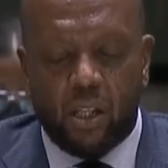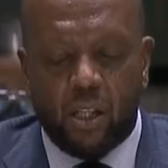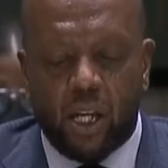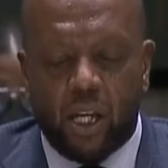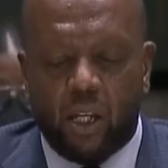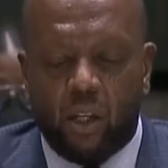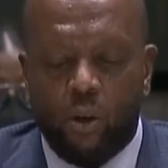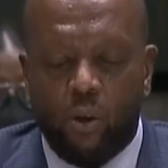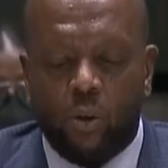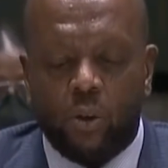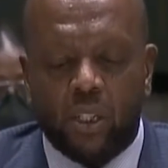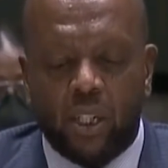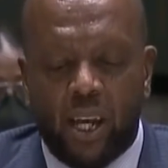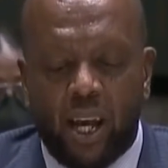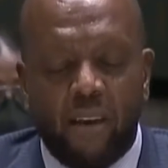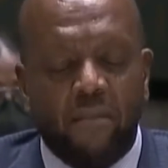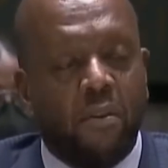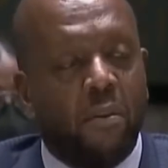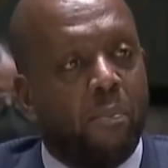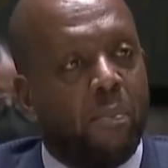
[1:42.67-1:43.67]
that looked
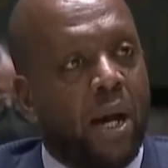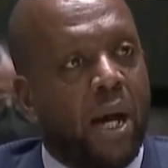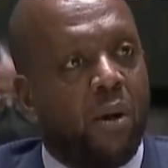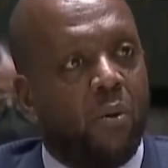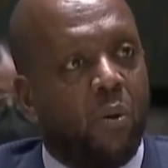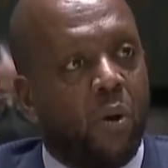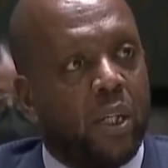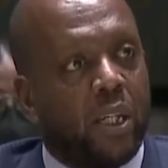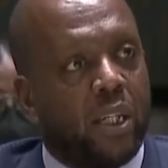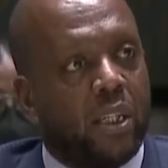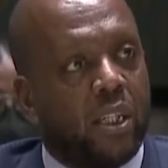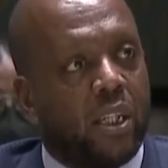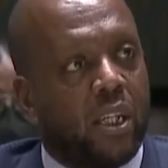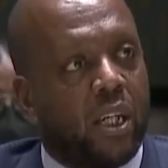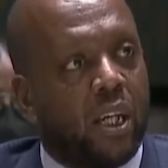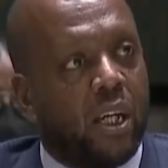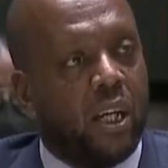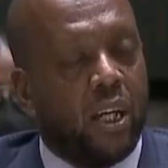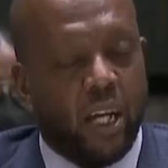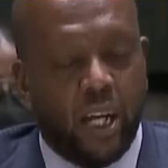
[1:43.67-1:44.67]
ever backwards
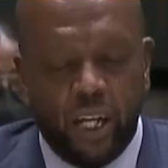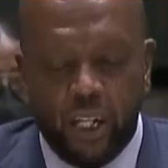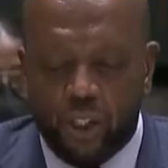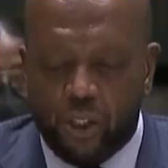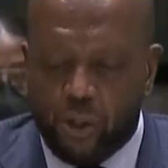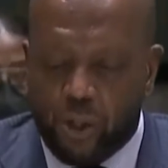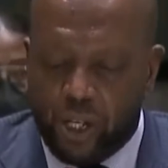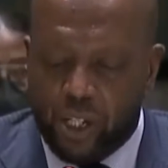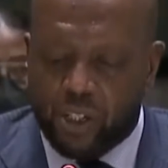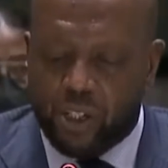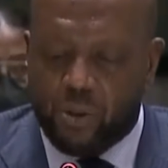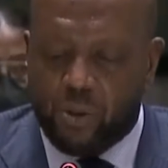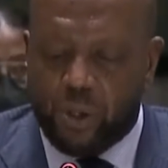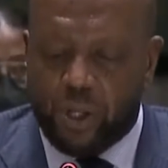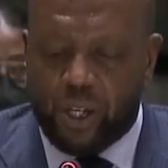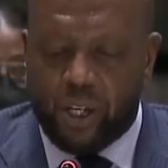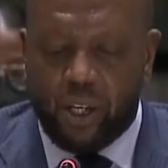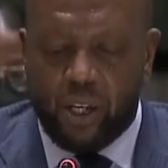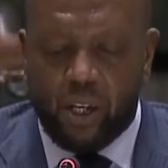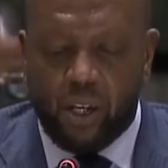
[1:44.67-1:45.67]
into
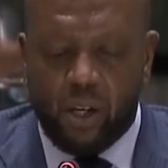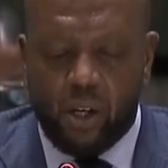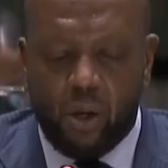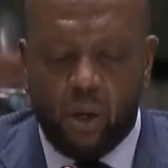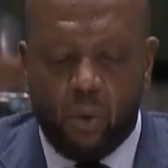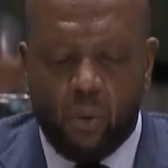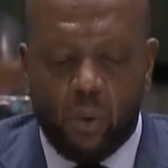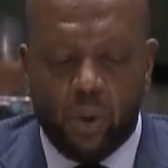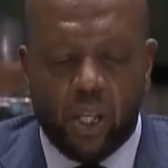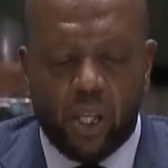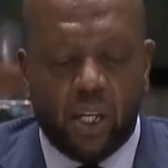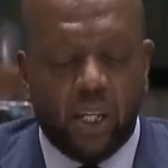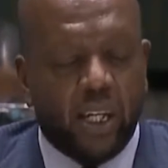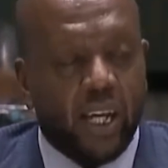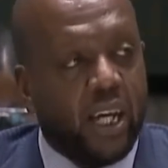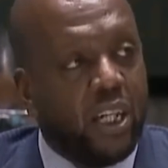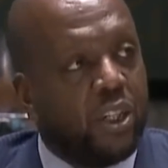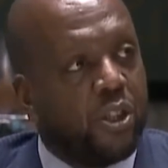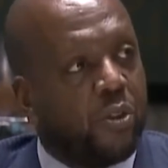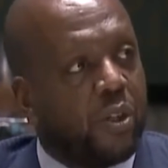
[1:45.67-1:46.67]
history with a
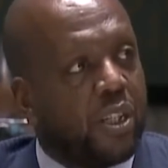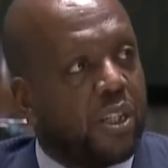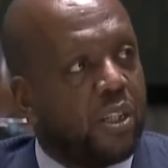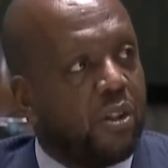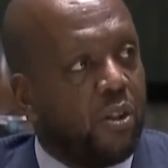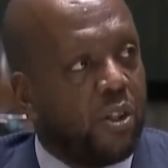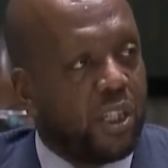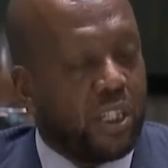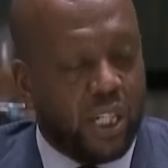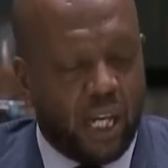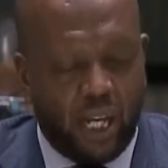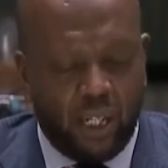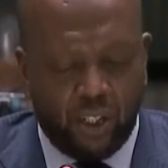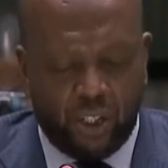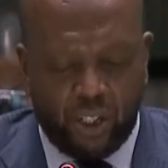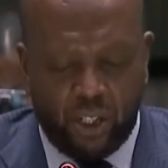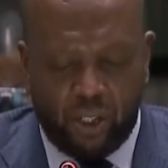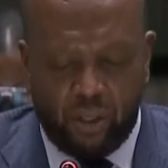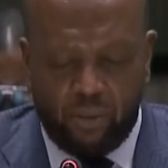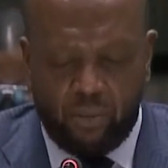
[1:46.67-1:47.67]
dangerous
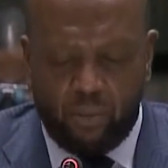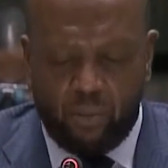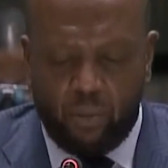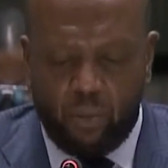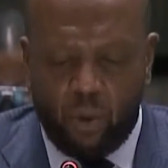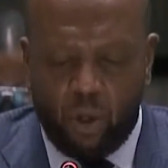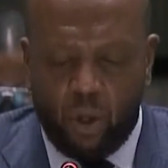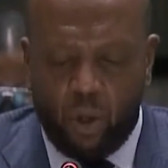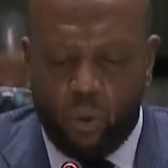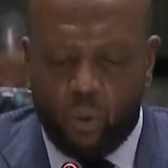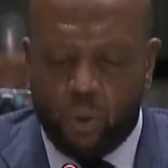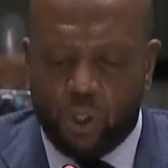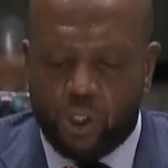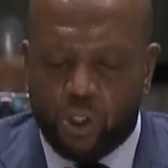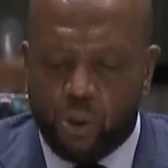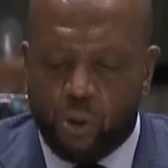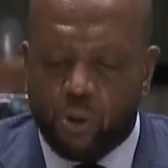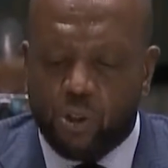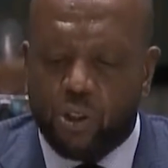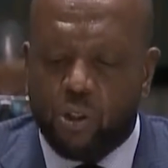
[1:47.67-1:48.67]
nostalgia, we
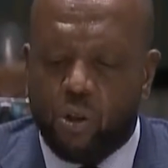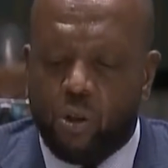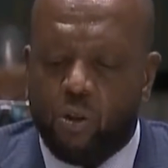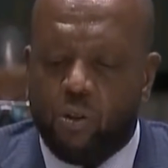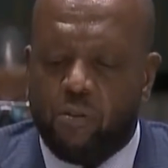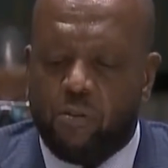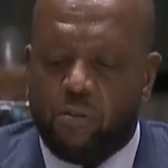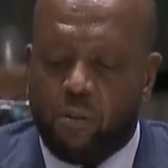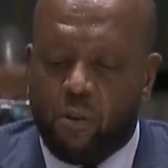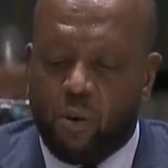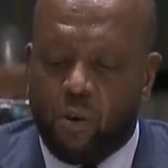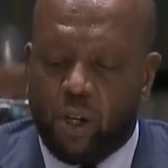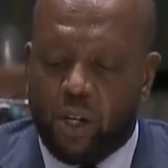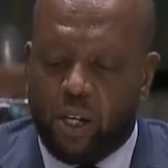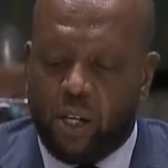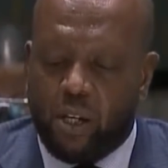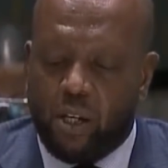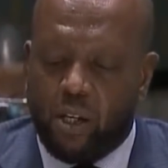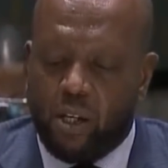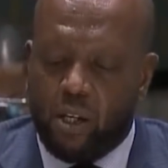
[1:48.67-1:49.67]
chose to look
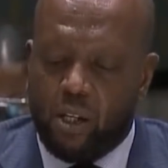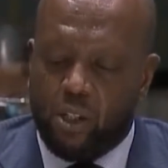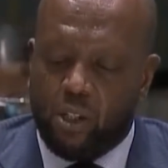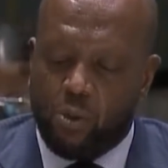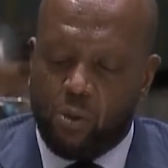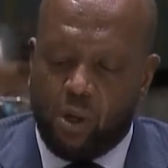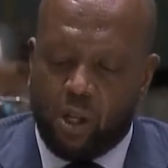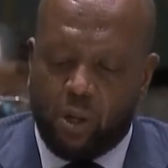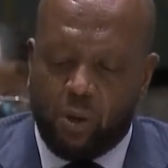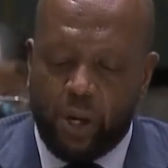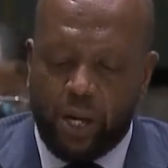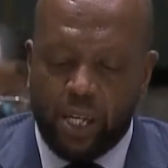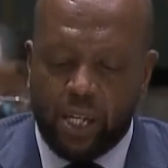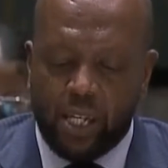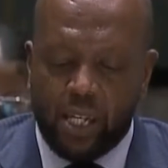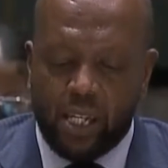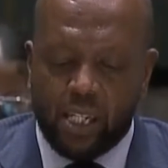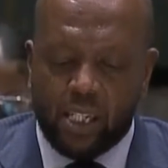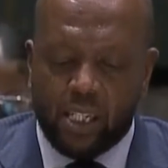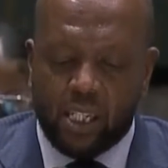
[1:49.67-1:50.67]
forward to a
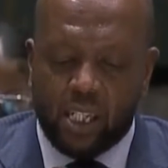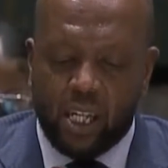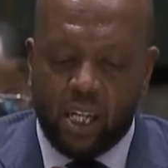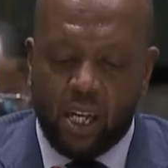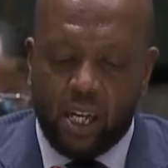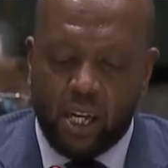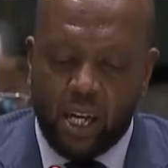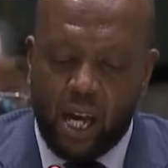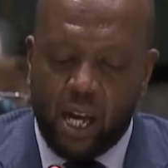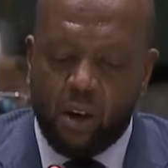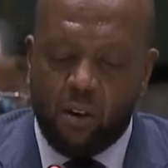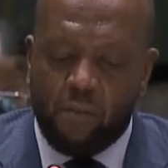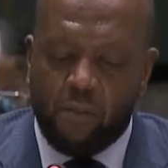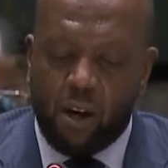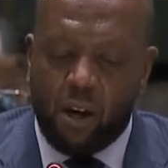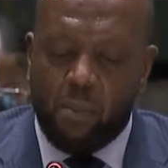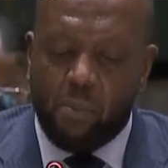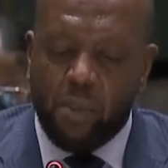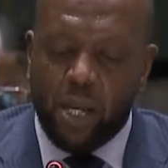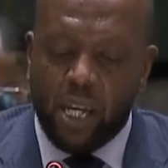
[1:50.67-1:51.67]
greatness none of
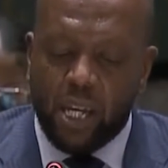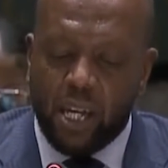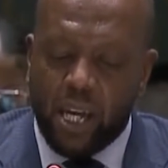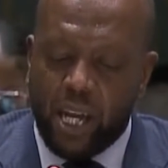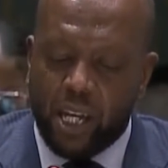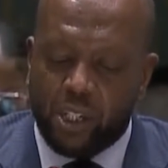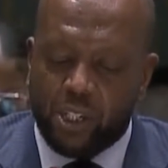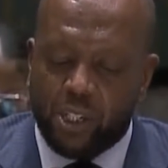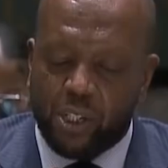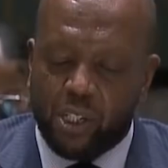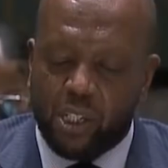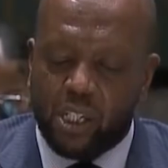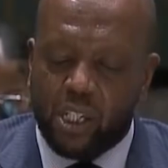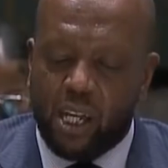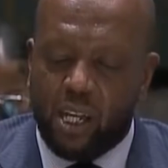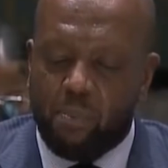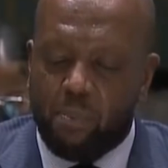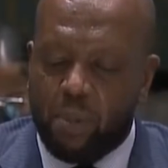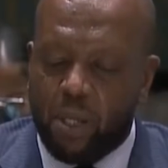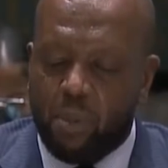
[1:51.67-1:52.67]
our many nations
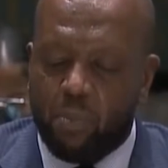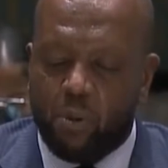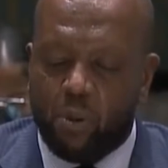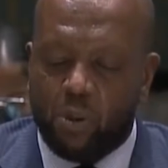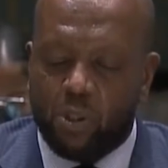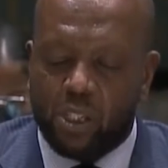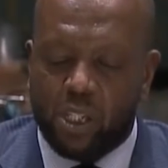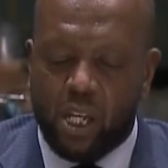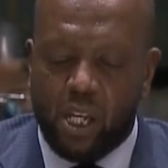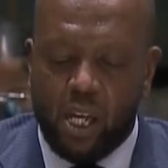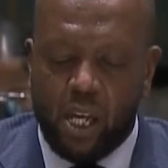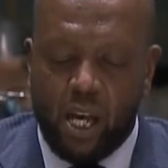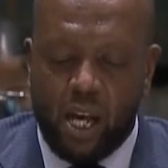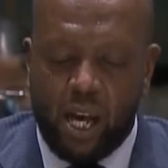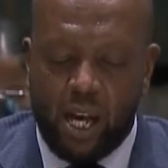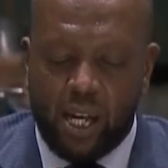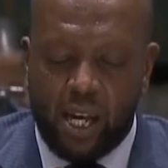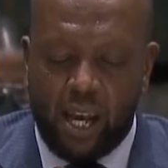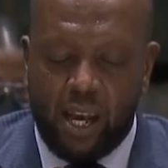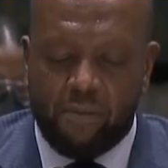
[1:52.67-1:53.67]
and peoples
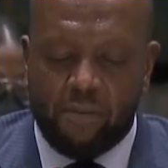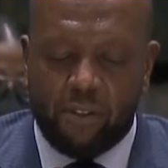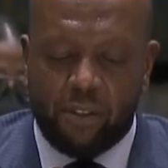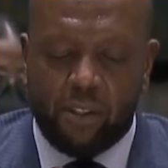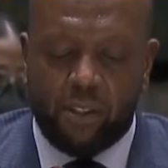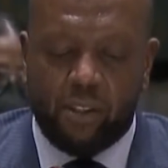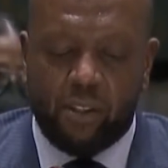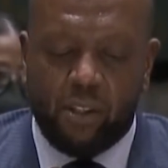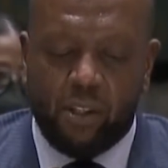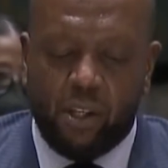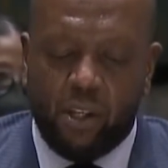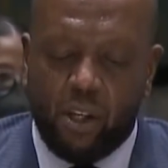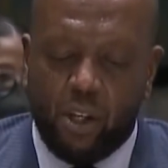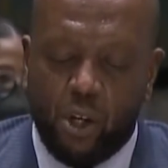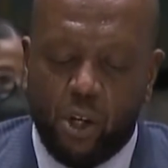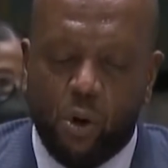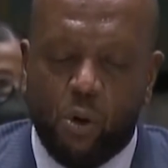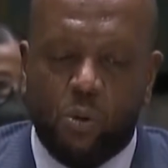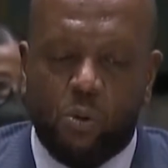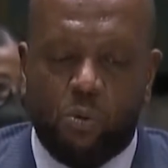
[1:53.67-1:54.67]
had ever
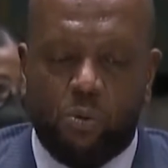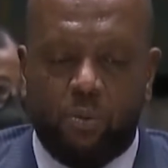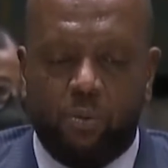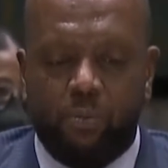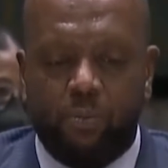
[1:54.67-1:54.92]
known.